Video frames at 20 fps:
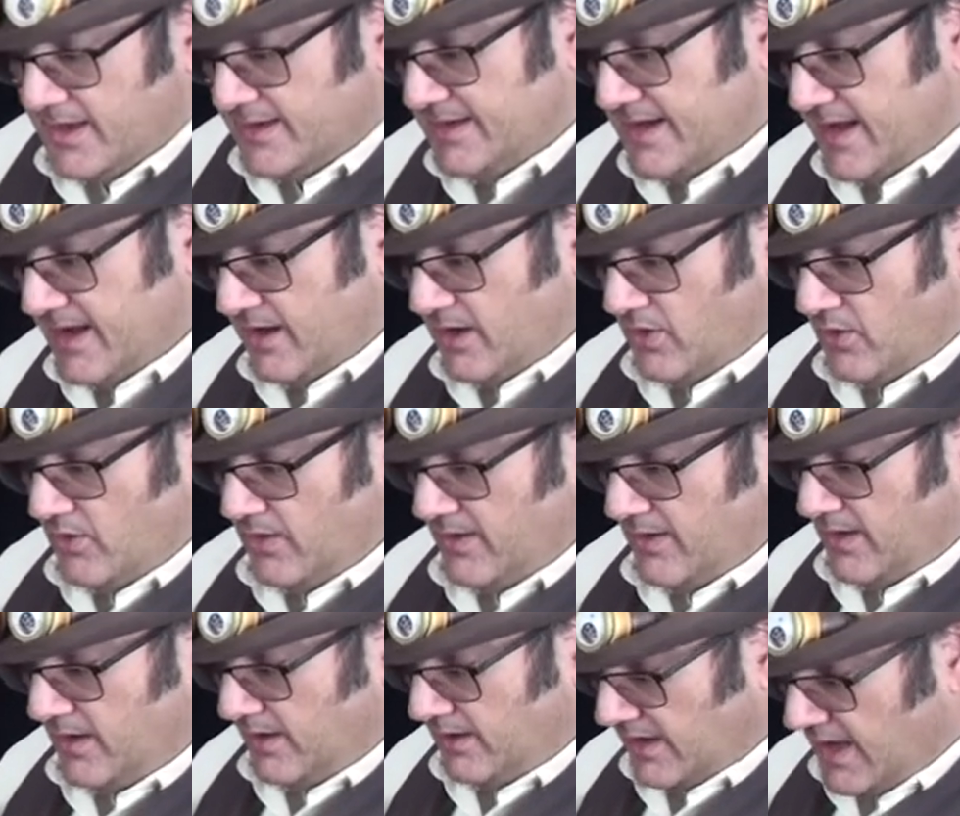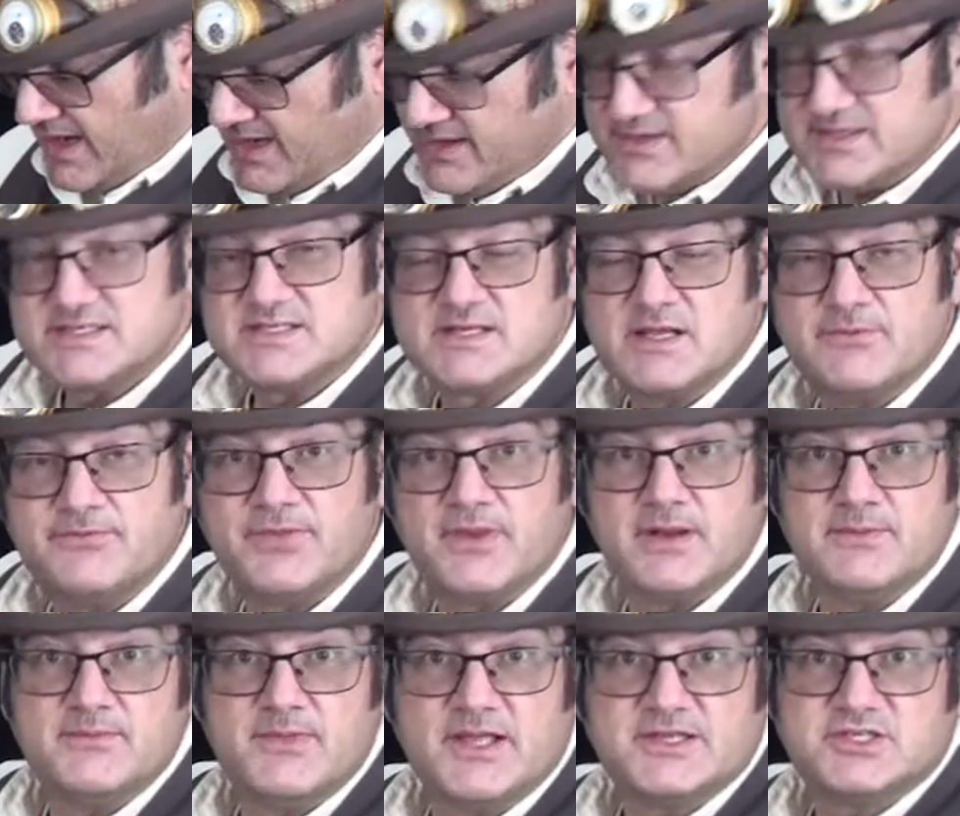Now, a lot of the stuff that
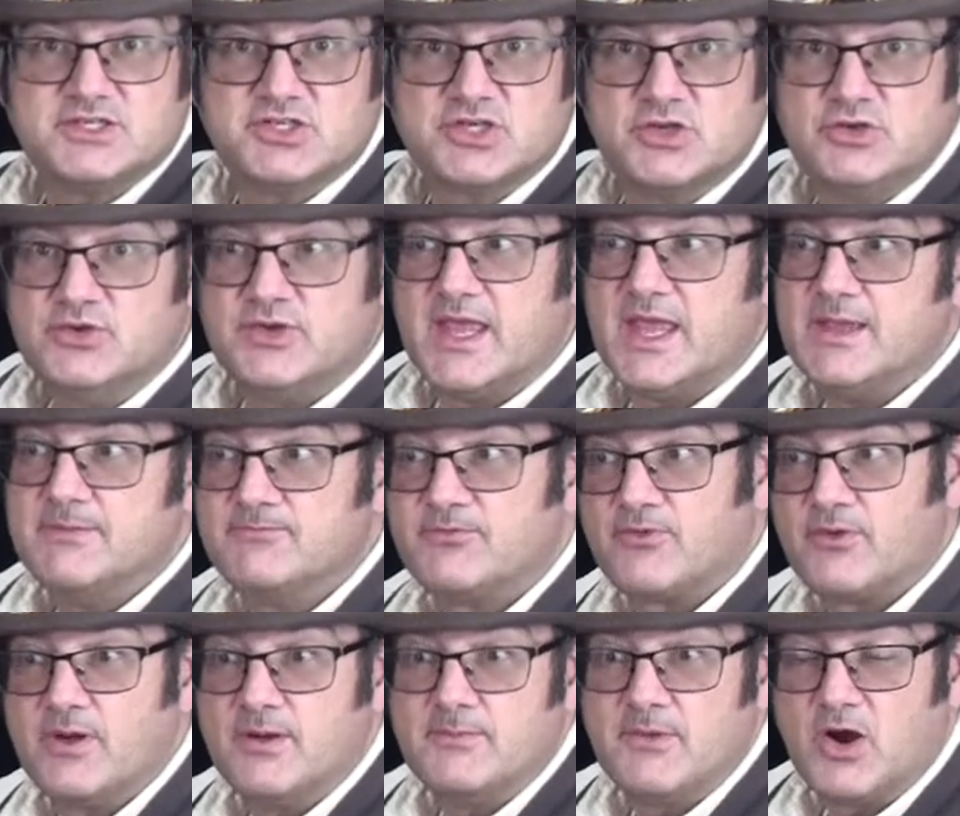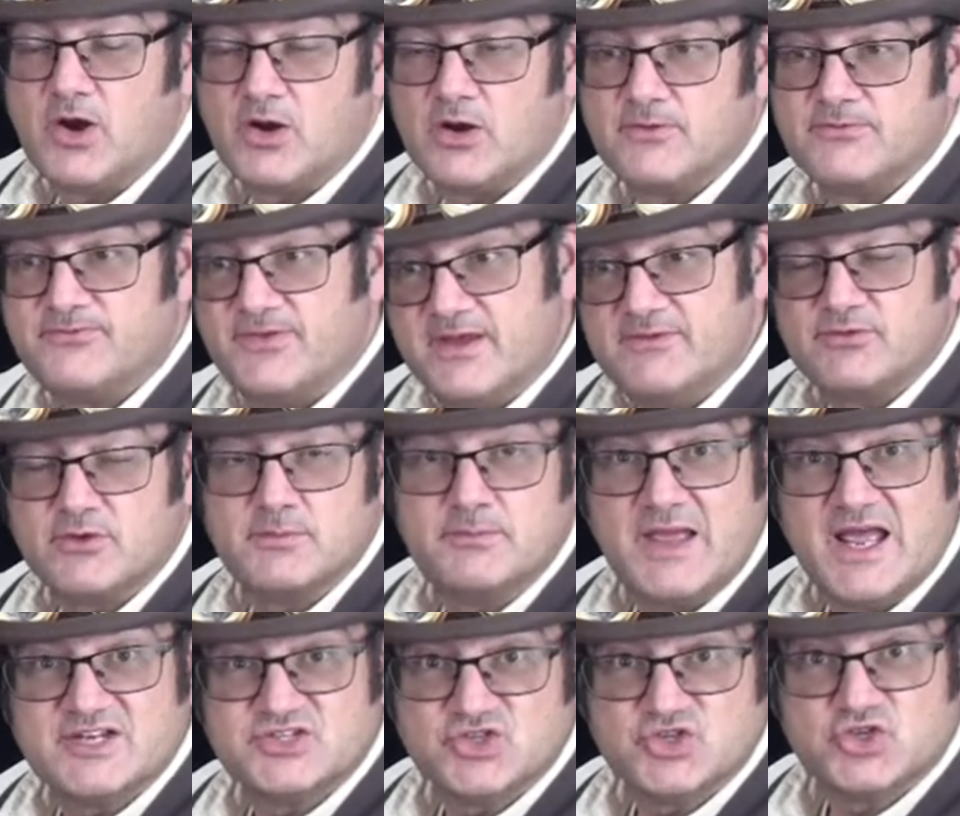I'm about to show you came from our favorite
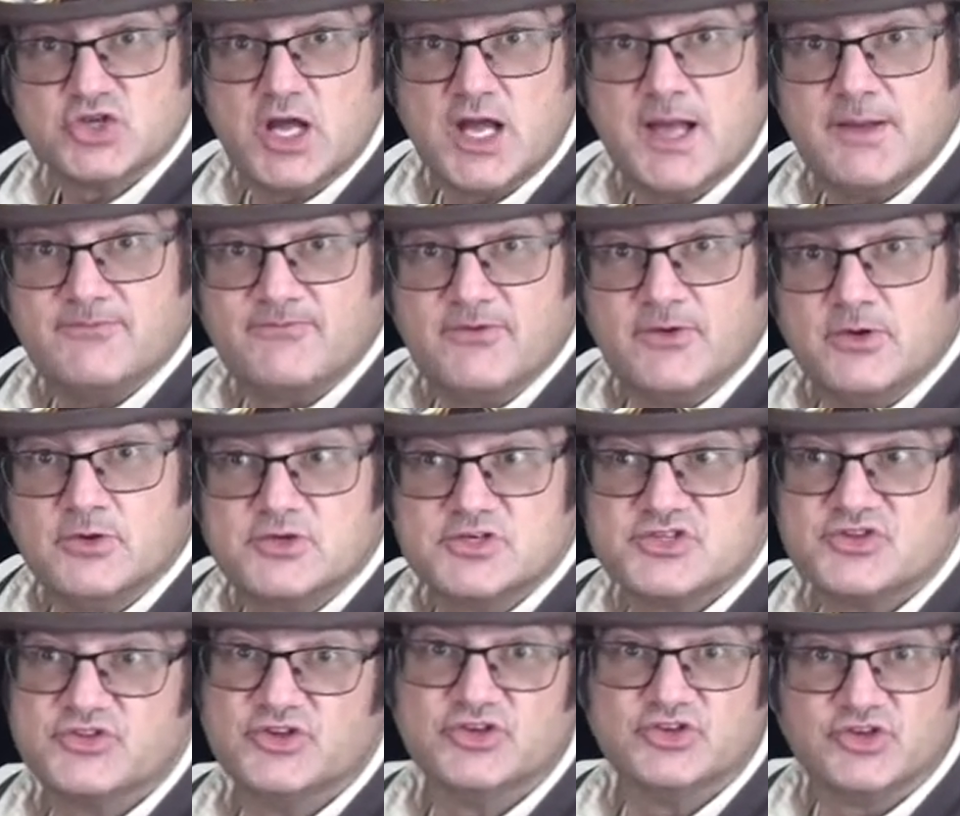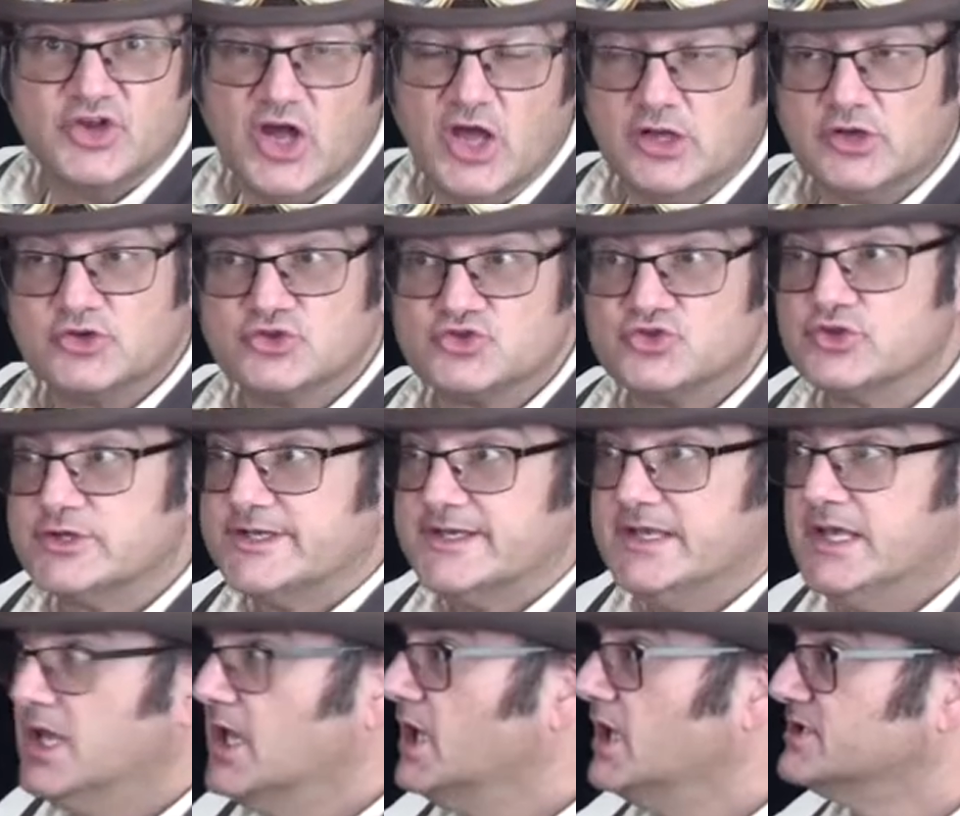magic shop, folks, the Dollar
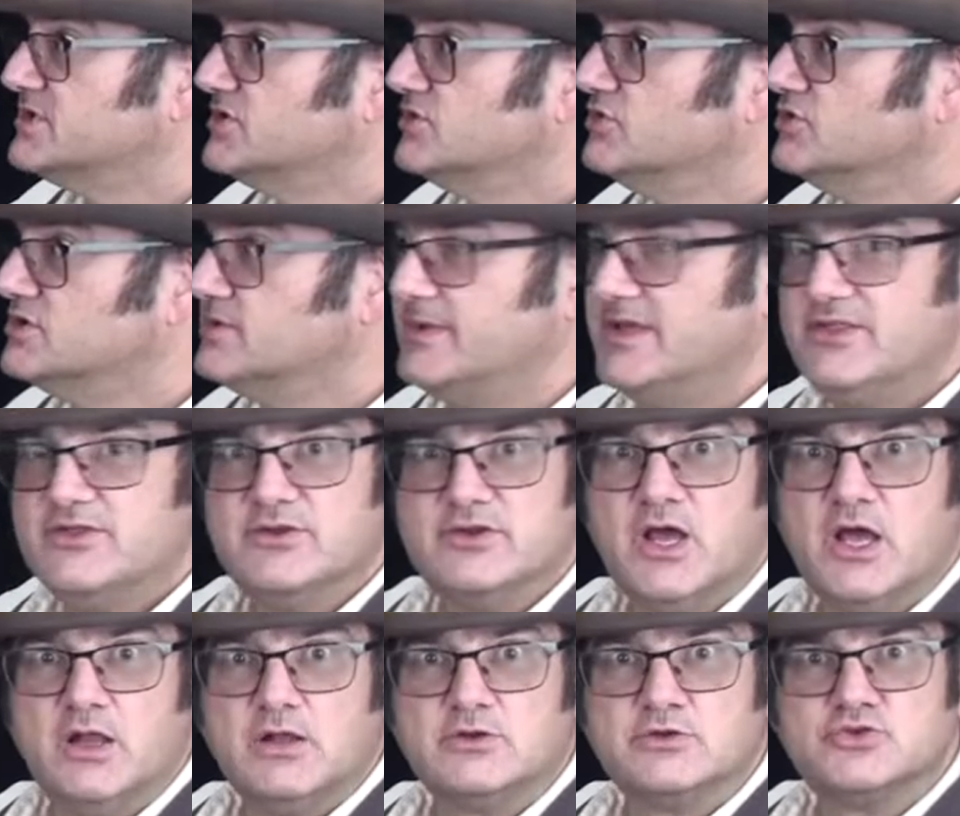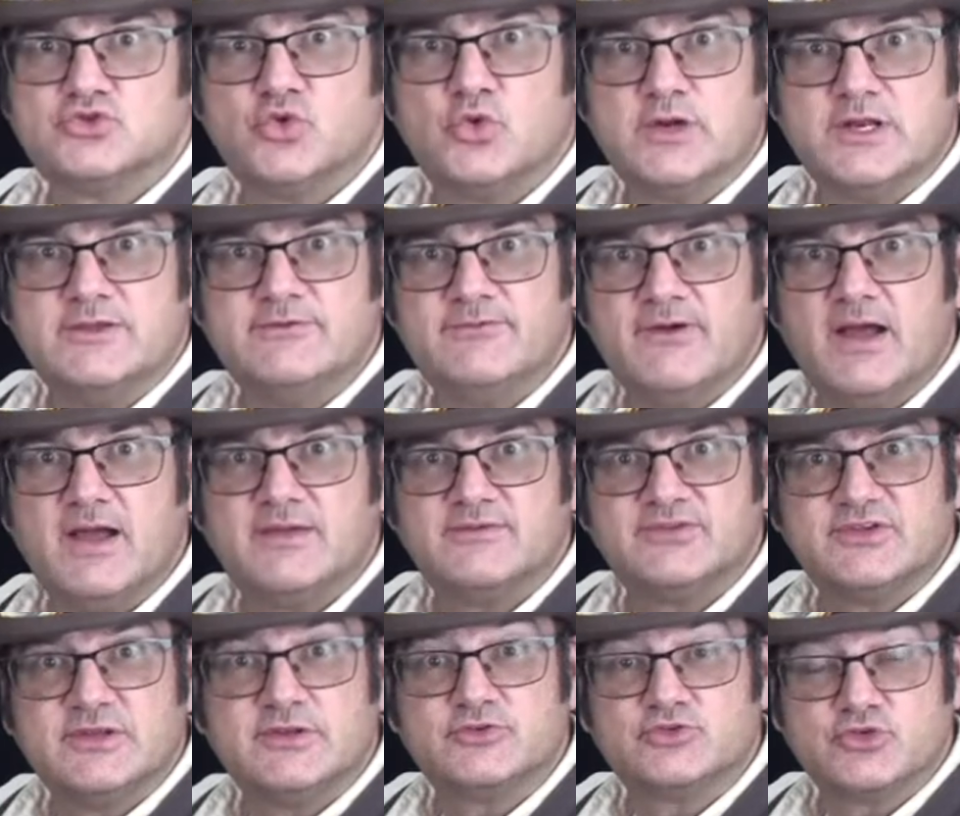Tree, soon to be the
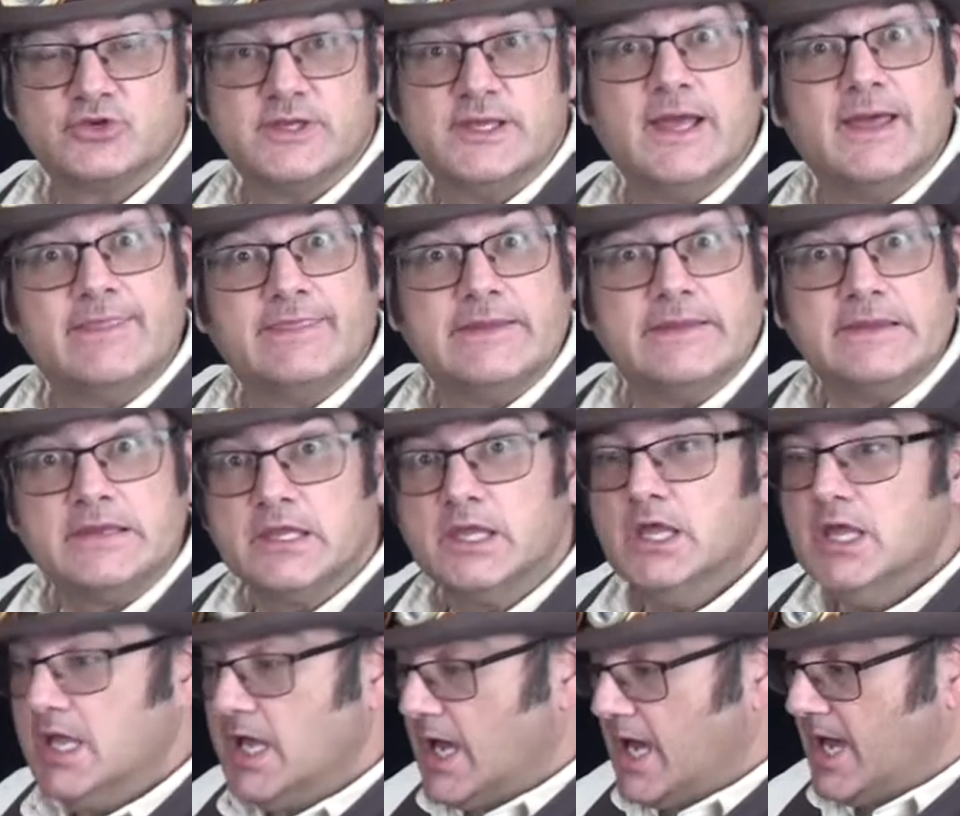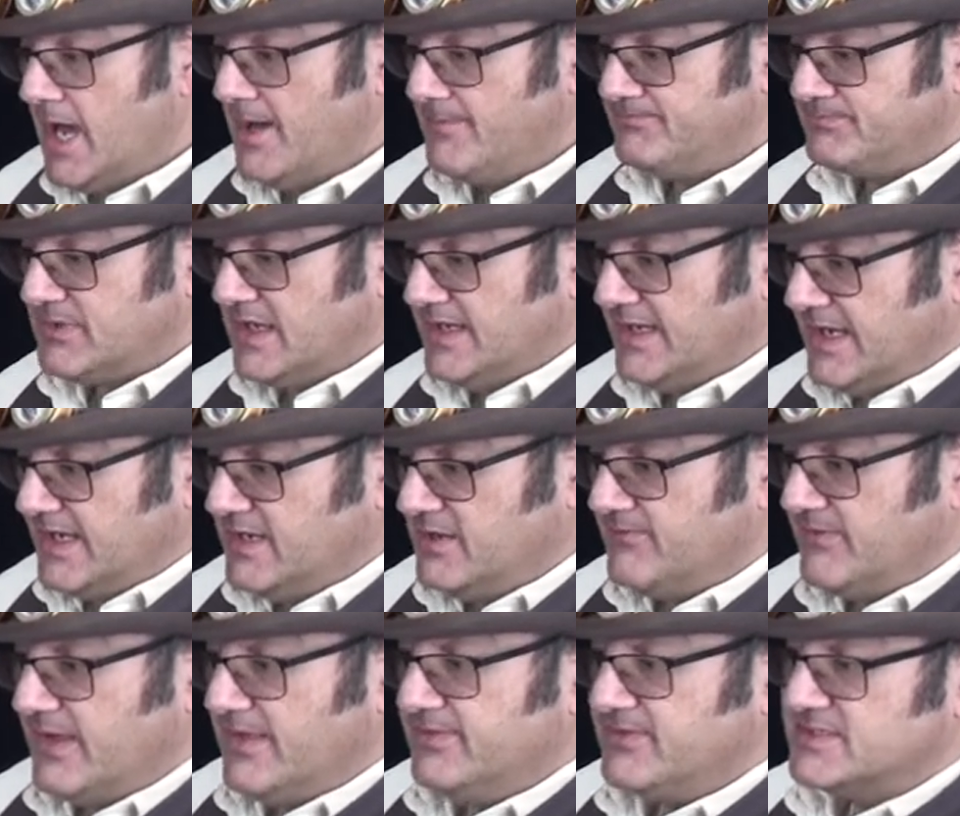$1.25 tree, I think. In any
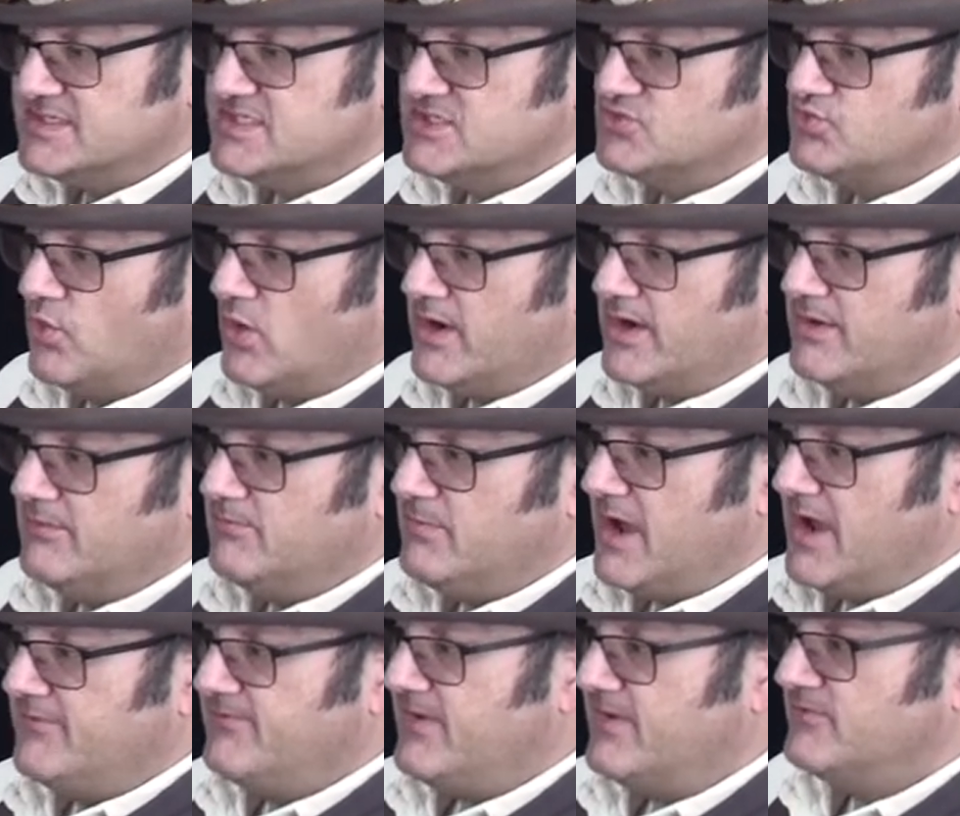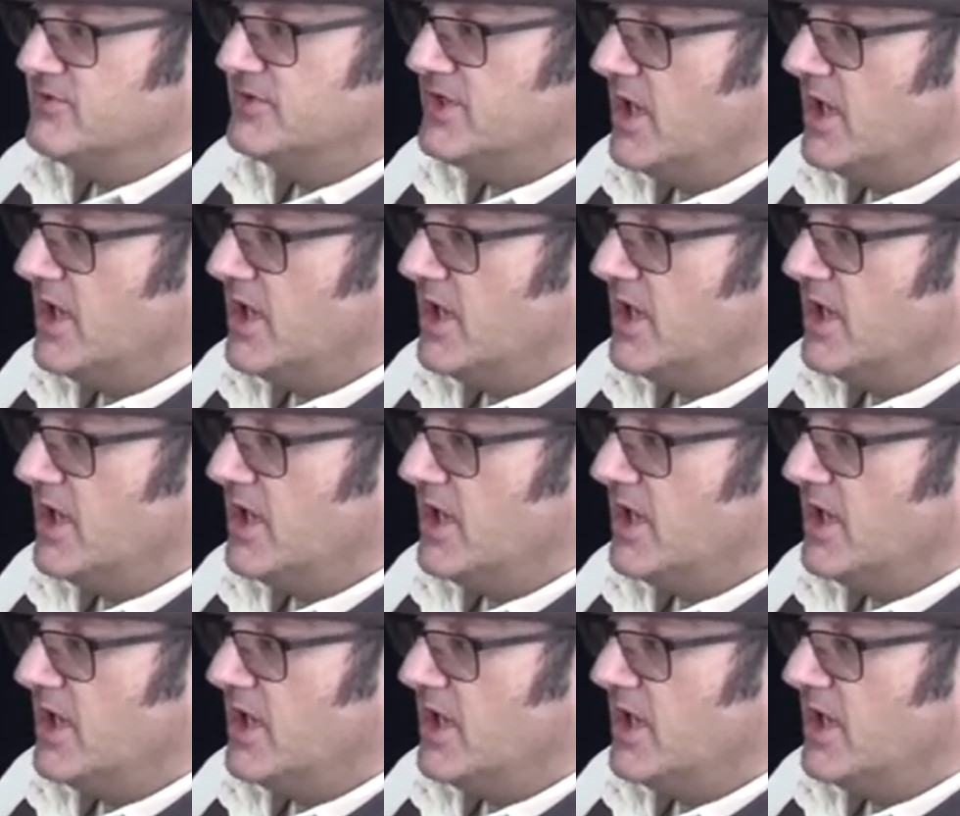event, this is one of my favorite